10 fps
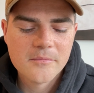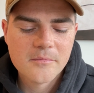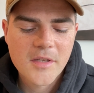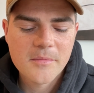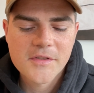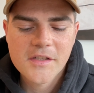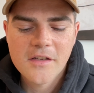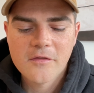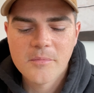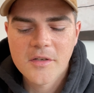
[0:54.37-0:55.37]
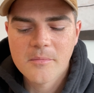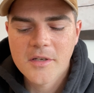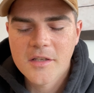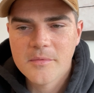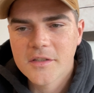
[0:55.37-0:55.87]
maybe save a bit of
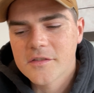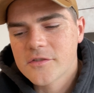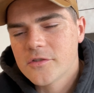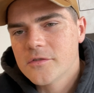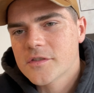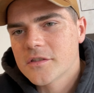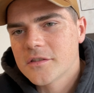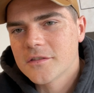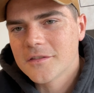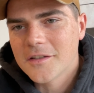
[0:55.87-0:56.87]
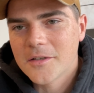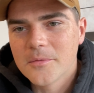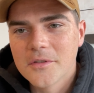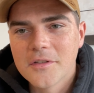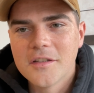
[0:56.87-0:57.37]
money, because shoes are
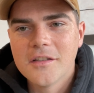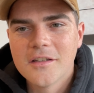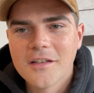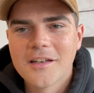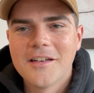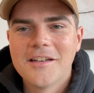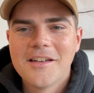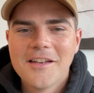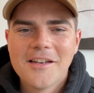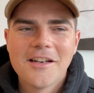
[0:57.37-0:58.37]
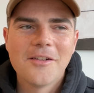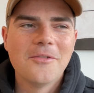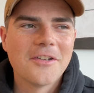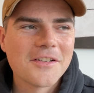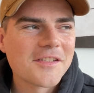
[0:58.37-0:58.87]
really I
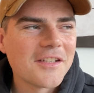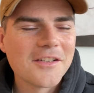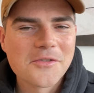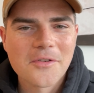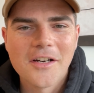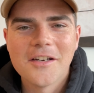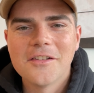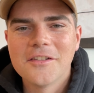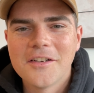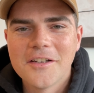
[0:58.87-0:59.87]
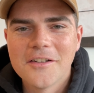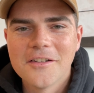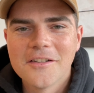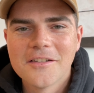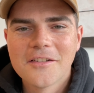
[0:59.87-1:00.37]
want to say a trial and
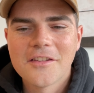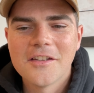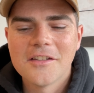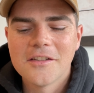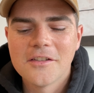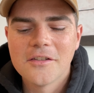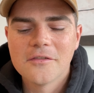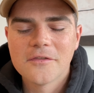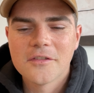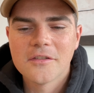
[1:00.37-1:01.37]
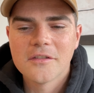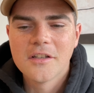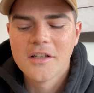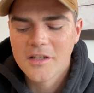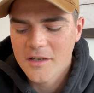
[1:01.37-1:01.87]
error thing. For
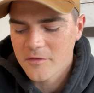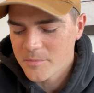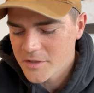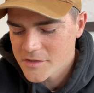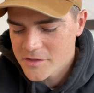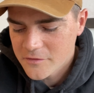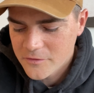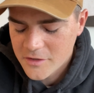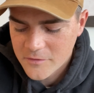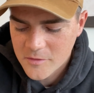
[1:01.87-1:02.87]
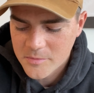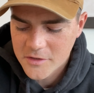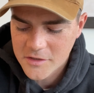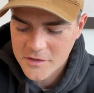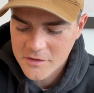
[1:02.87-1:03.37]
everybody's different,
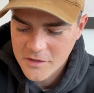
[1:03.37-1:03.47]
everybody